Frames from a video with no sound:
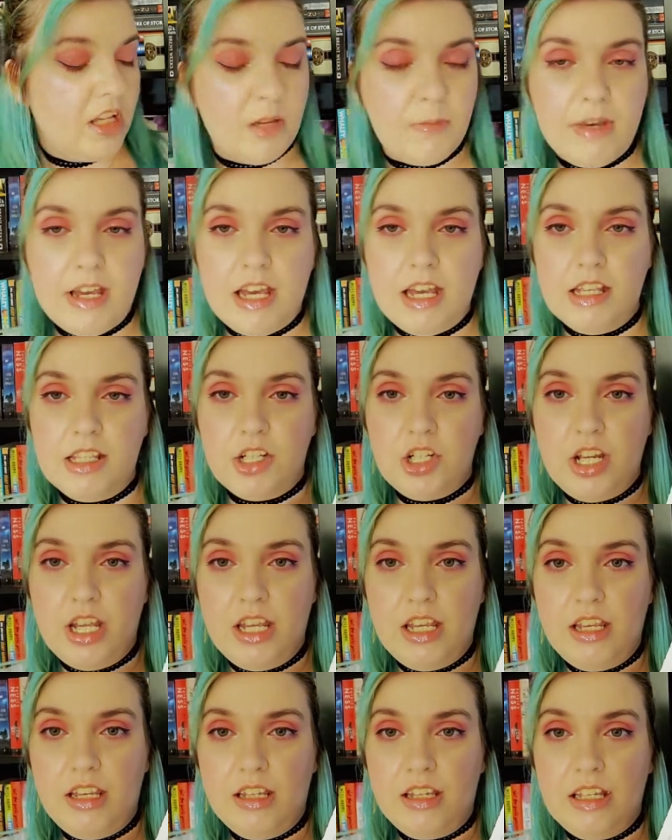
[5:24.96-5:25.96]
by
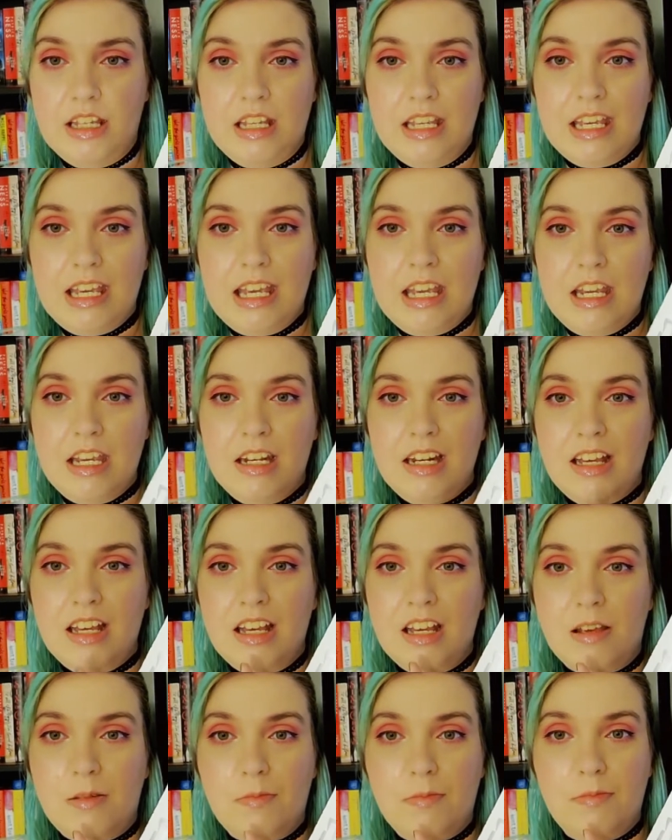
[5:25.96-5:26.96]
S.J. Kincaid.
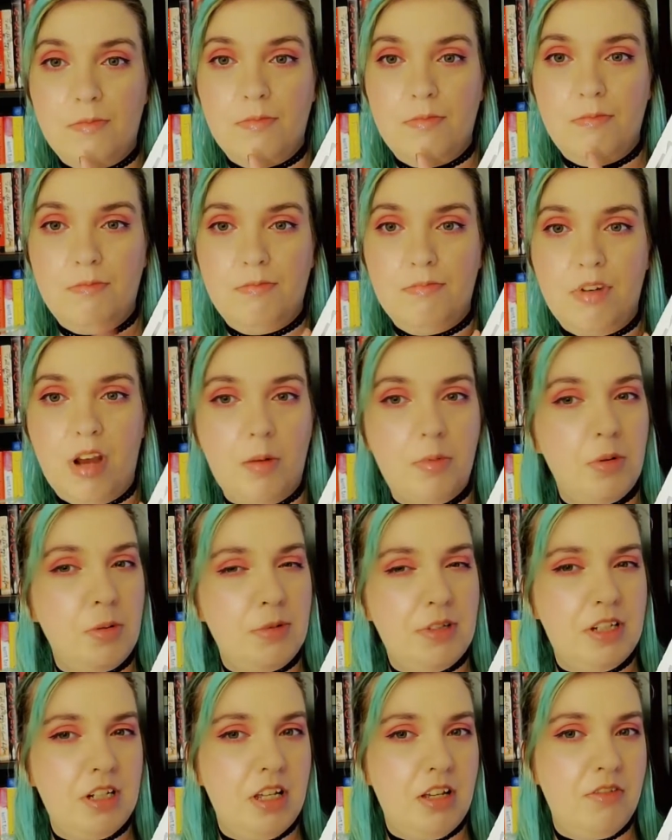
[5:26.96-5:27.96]
I'm
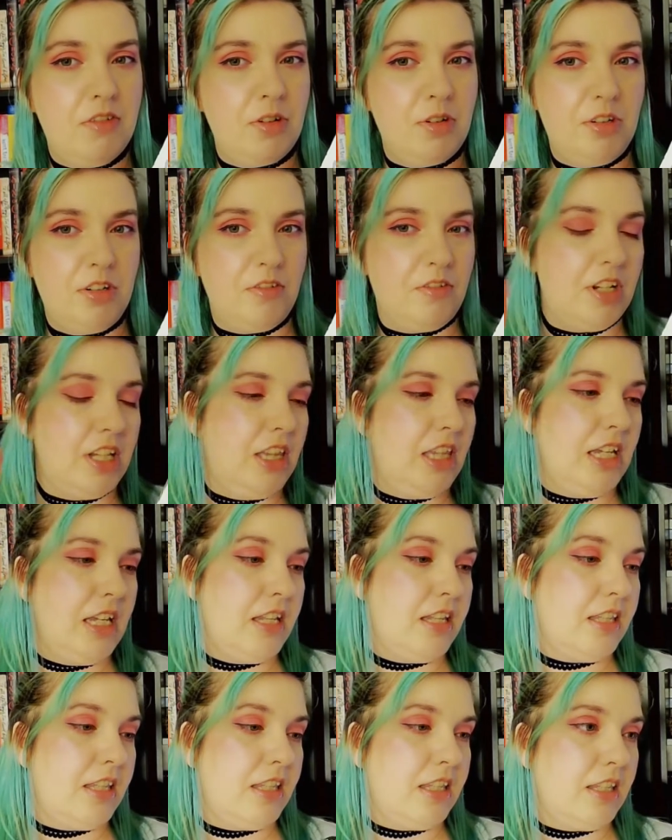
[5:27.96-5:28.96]
probably never gonna read
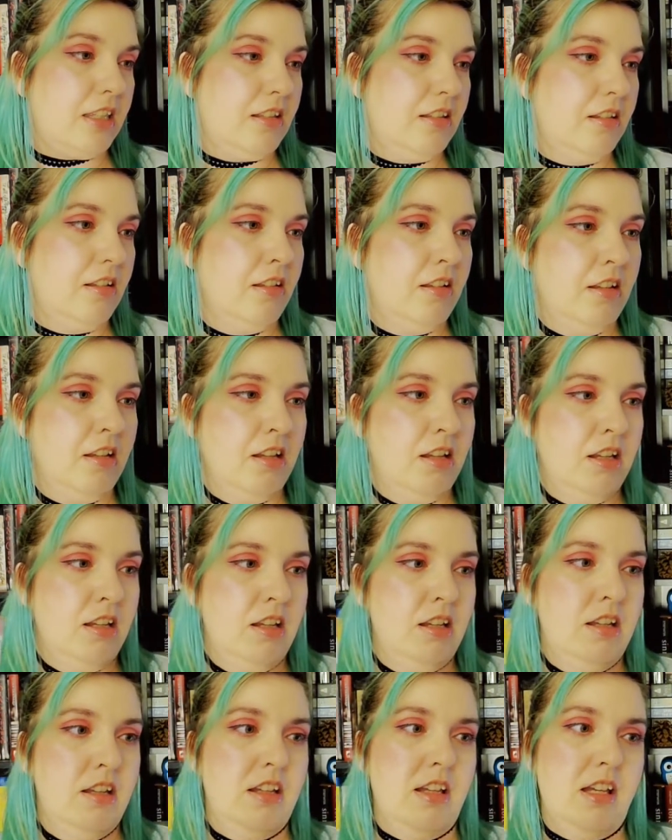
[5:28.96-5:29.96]
this.
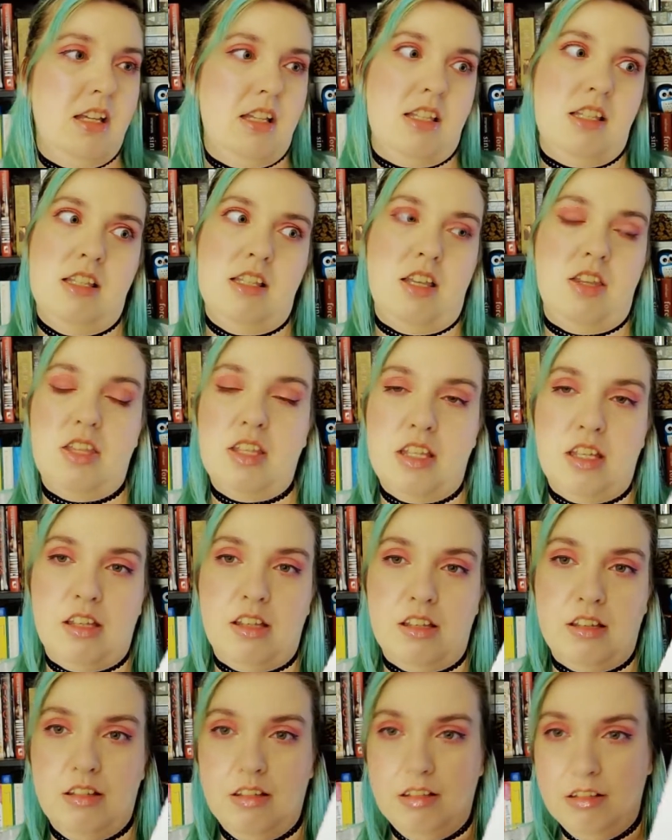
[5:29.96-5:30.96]
It's
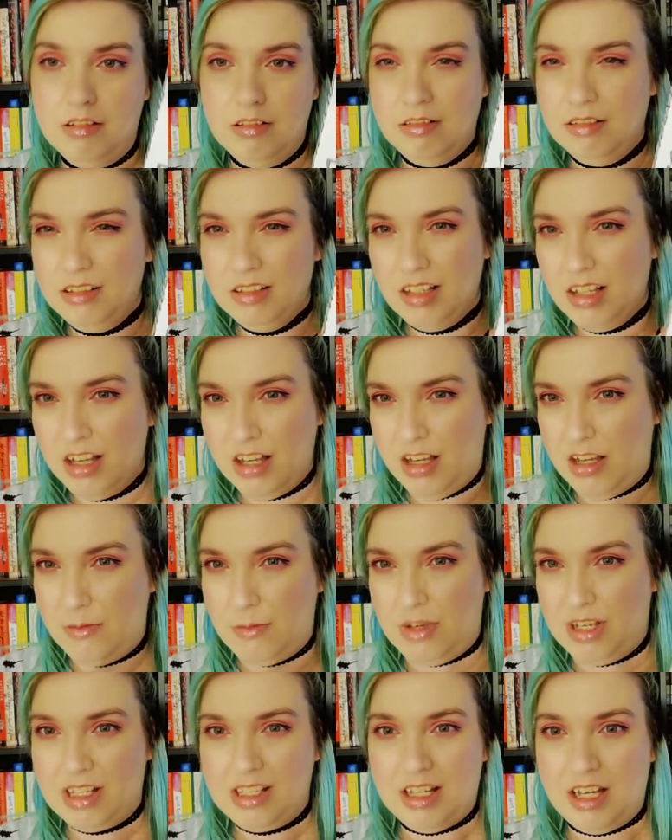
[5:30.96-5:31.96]
nothing I'm
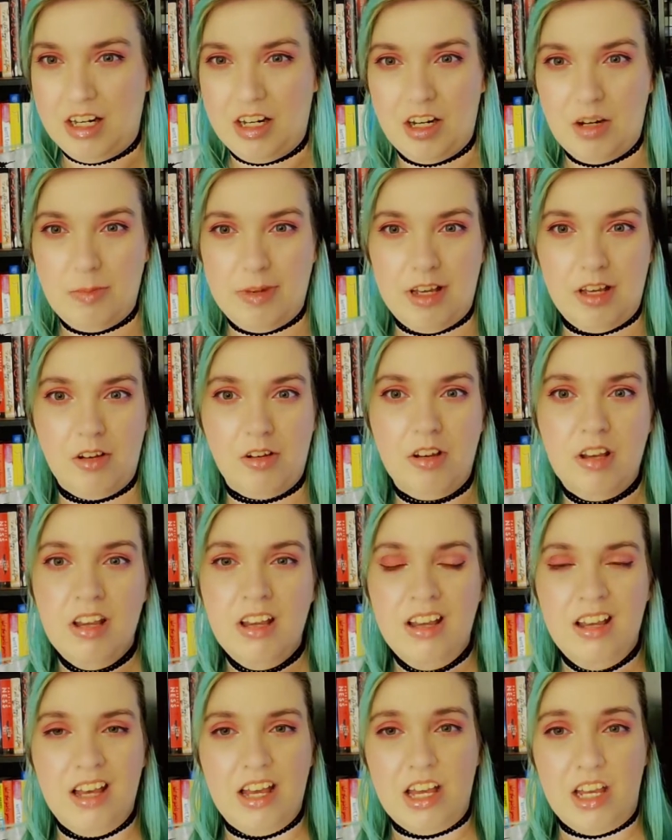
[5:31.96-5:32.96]
excited about.
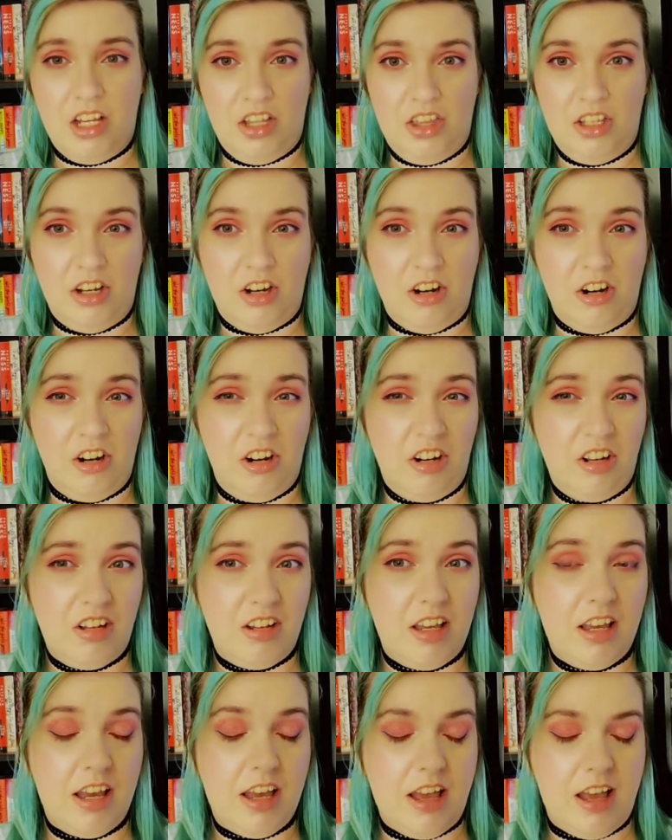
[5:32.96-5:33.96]
I got the arc
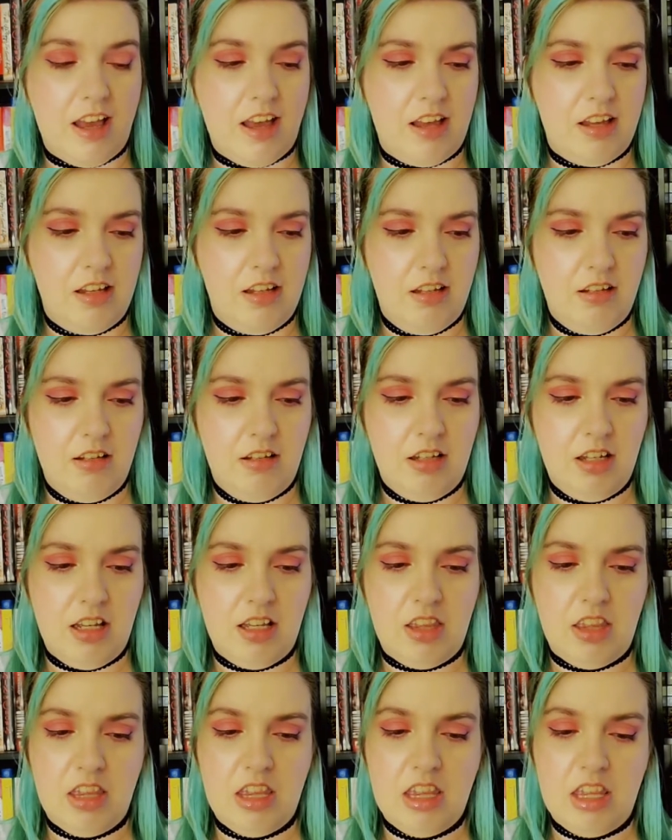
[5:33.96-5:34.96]
at, I
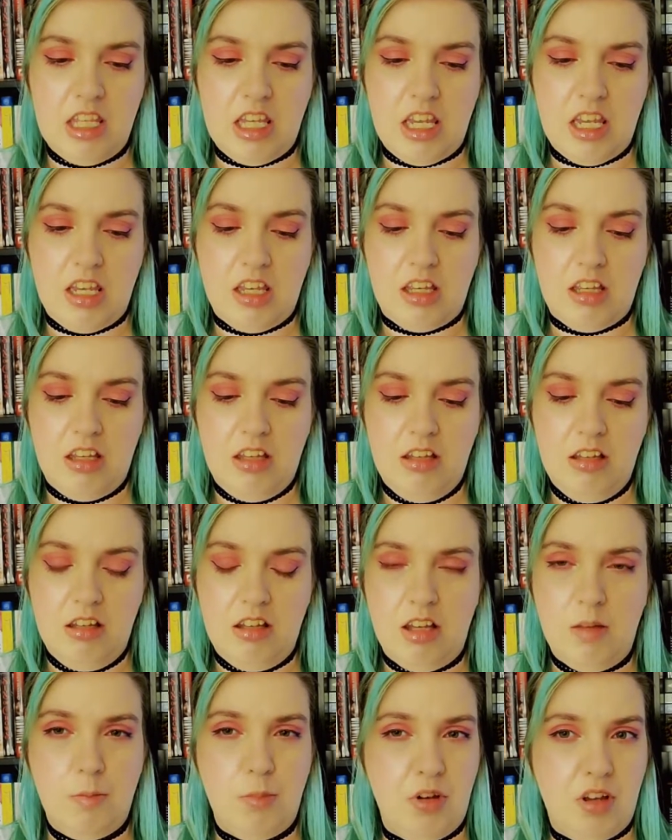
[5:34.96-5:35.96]
think,
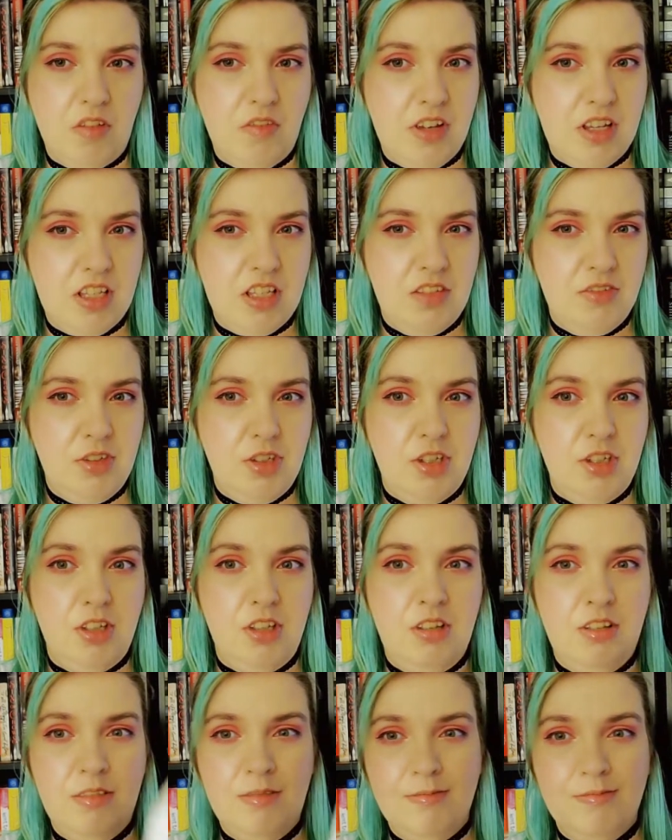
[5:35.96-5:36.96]
a book festival.
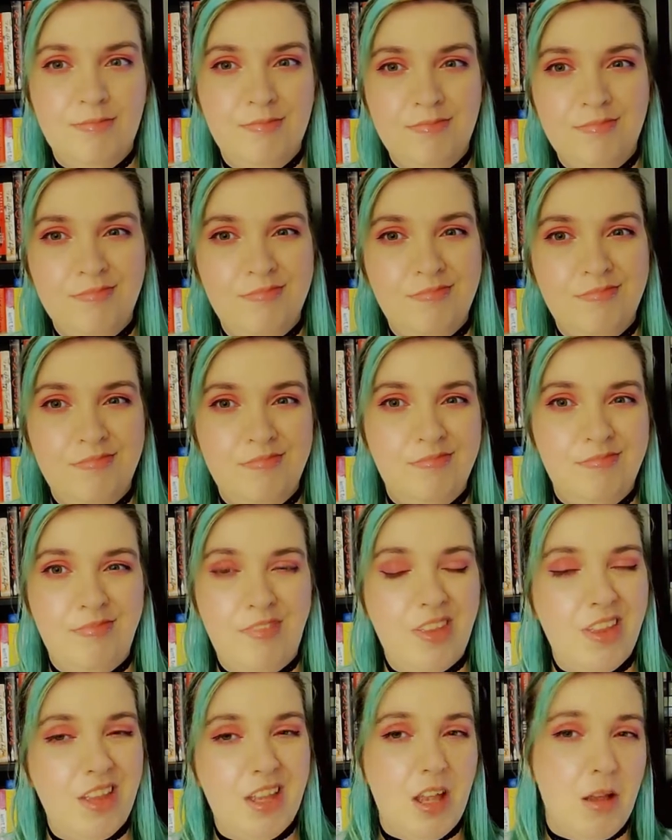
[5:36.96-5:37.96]

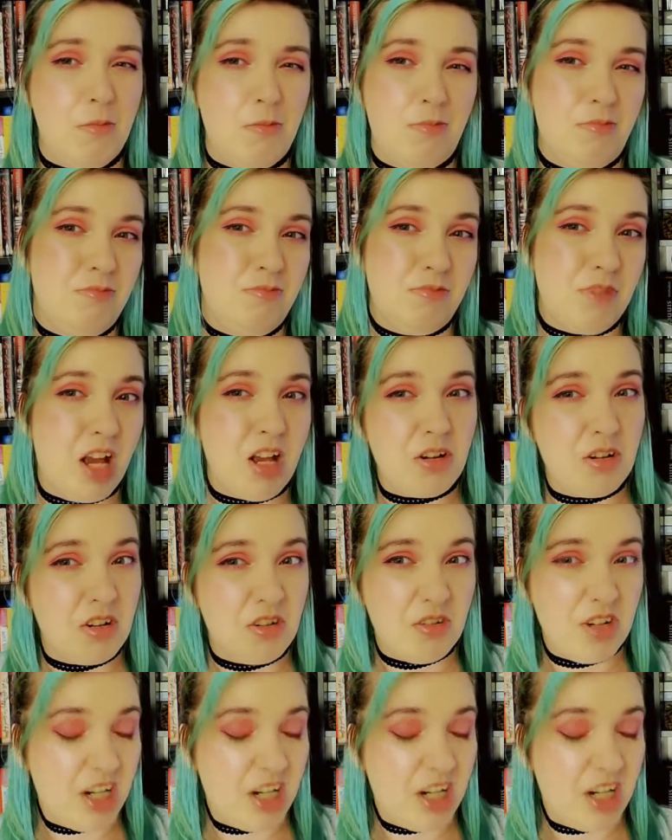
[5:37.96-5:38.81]
I'm not gonna read